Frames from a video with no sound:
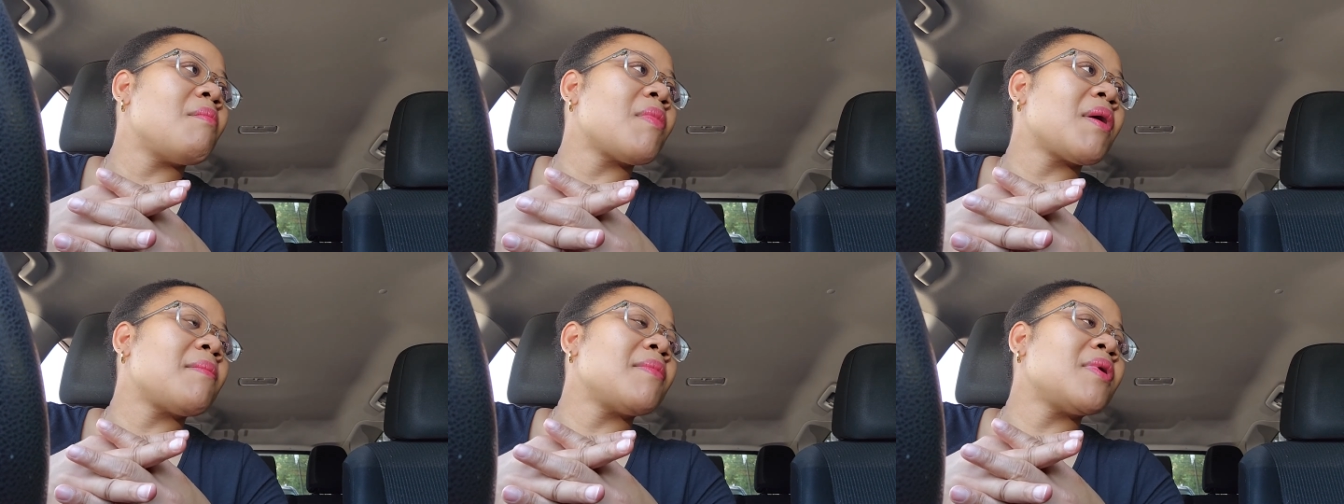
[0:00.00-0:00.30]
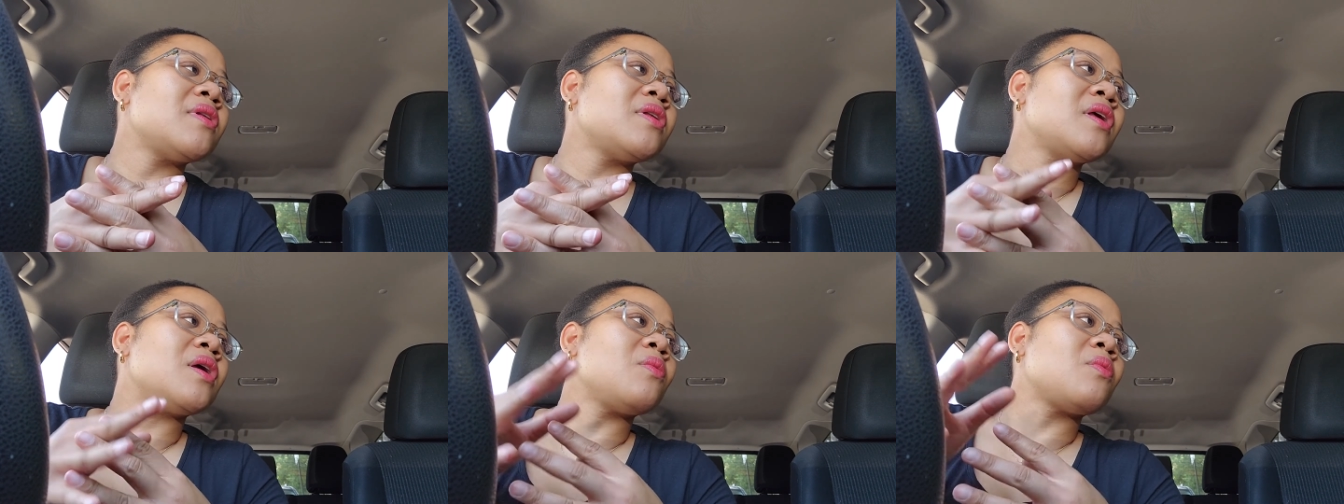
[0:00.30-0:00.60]
And
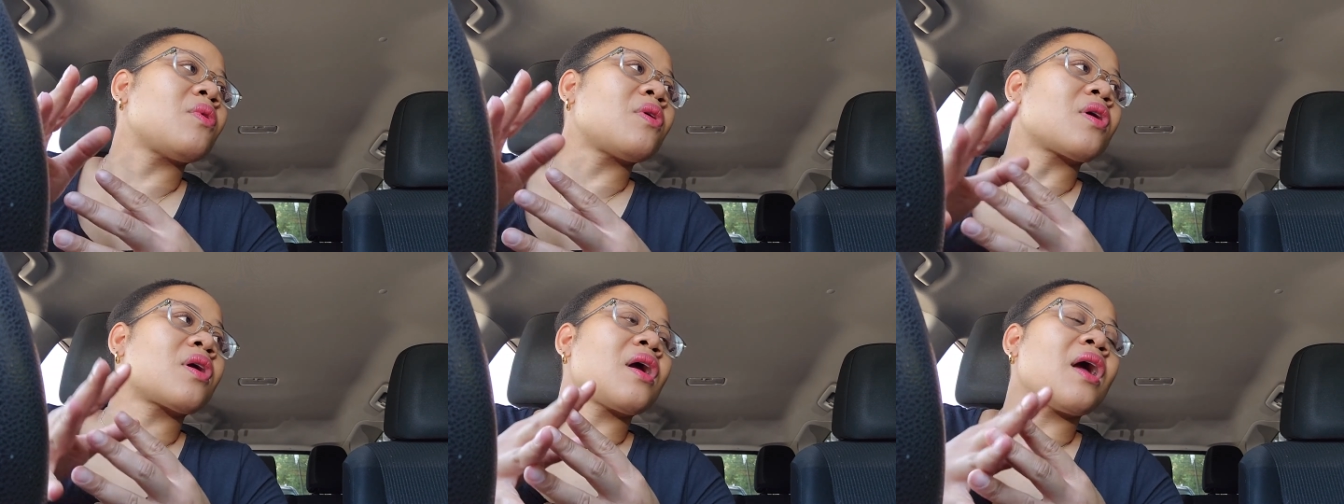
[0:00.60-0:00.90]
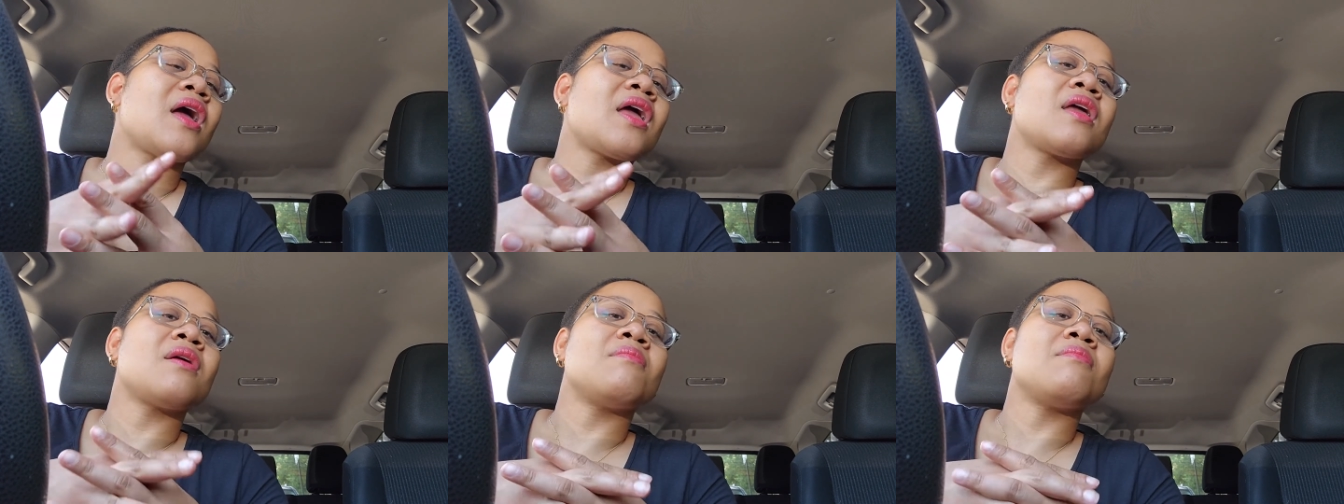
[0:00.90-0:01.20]
Monday work,
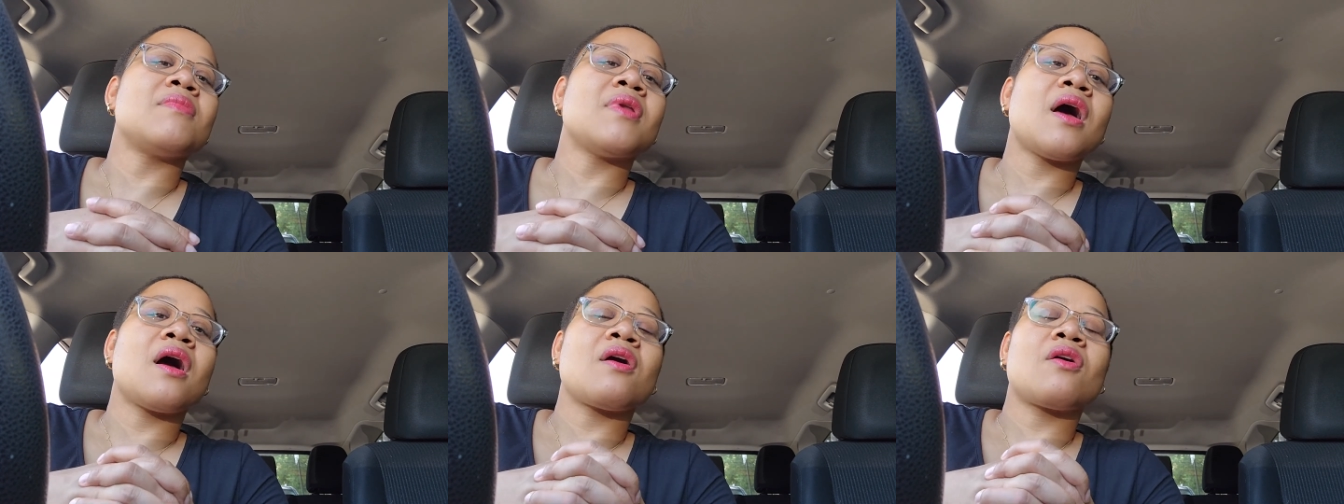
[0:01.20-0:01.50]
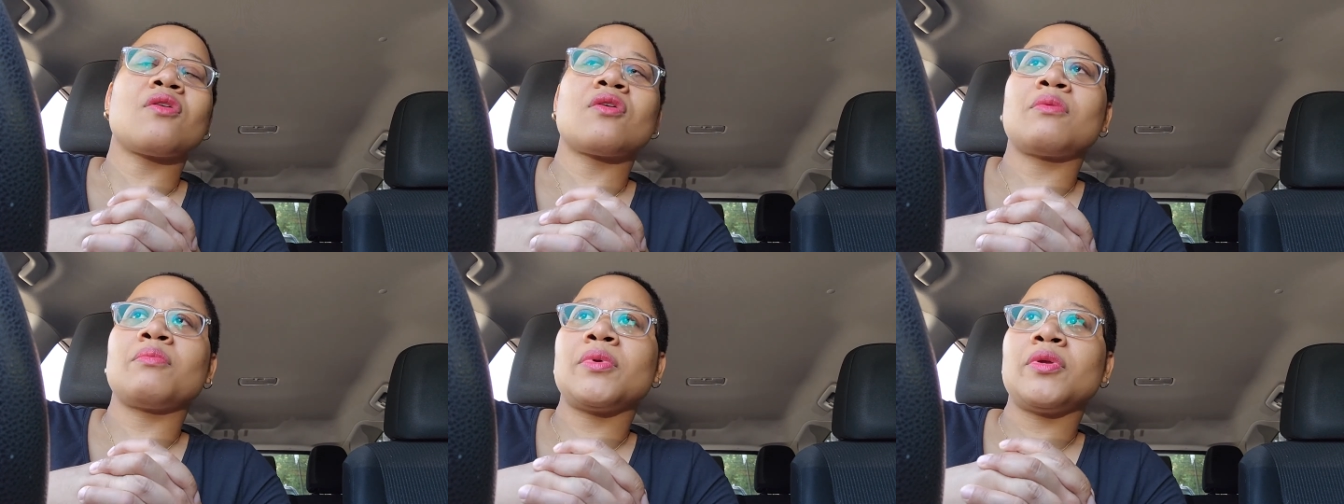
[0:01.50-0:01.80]
I am
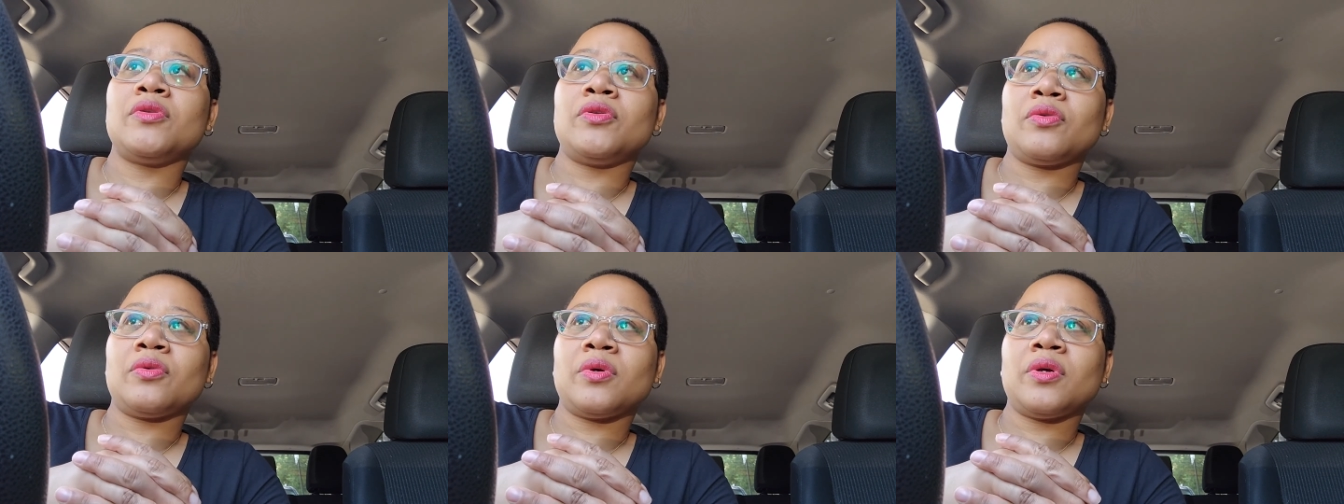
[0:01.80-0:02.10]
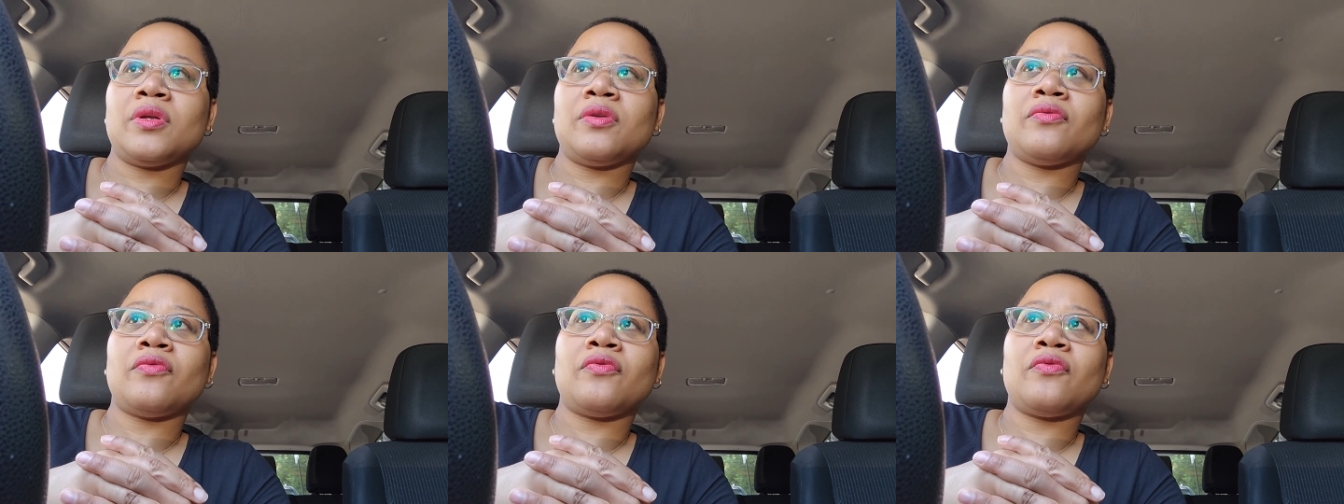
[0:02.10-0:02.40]
not going to be
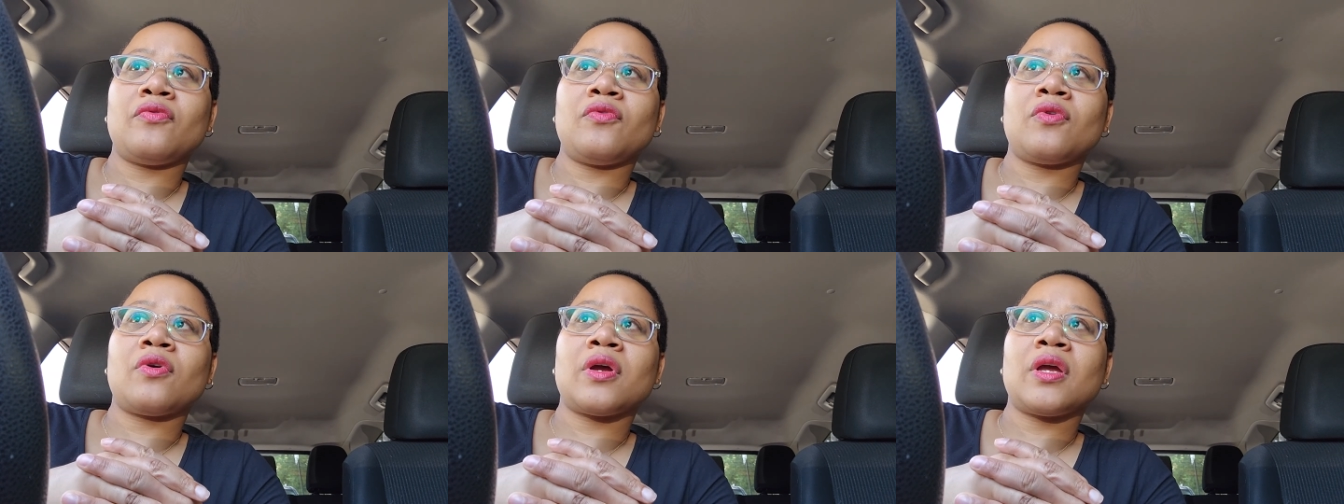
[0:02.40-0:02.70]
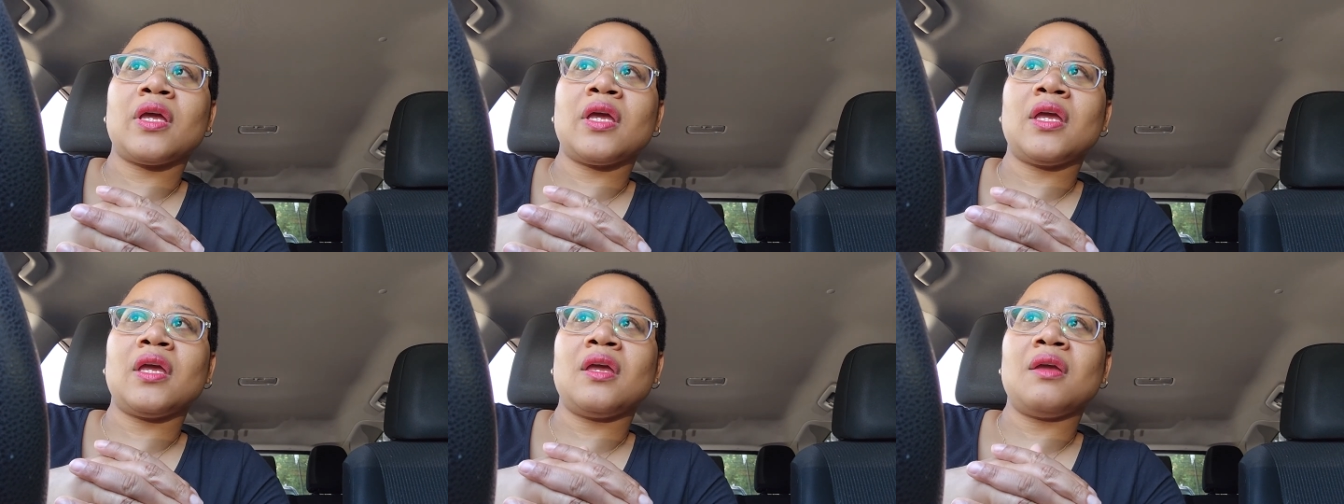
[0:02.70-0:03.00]
doing for
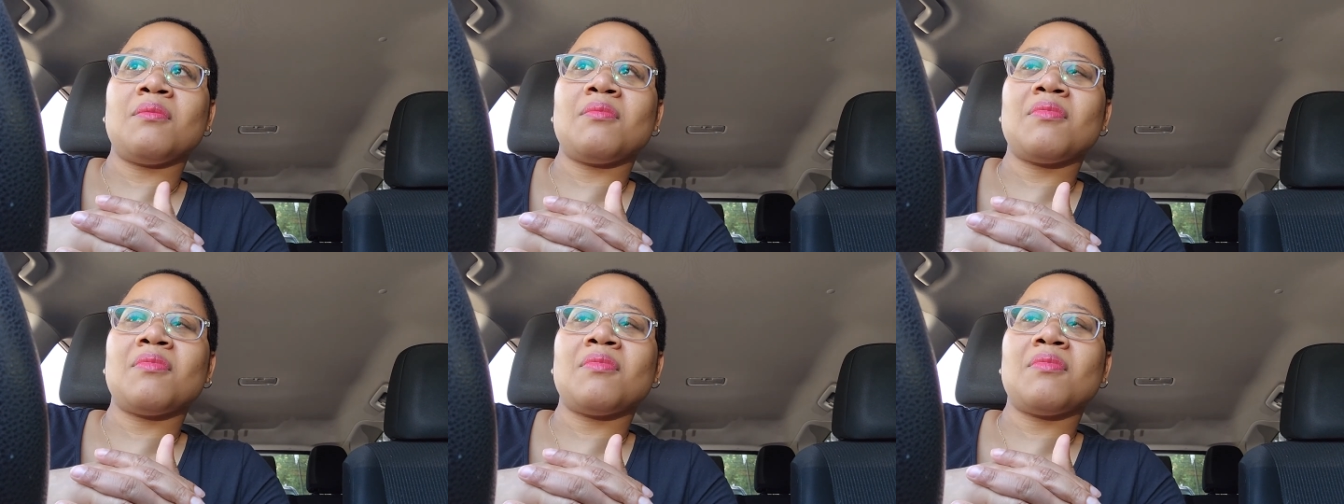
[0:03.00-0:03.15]
a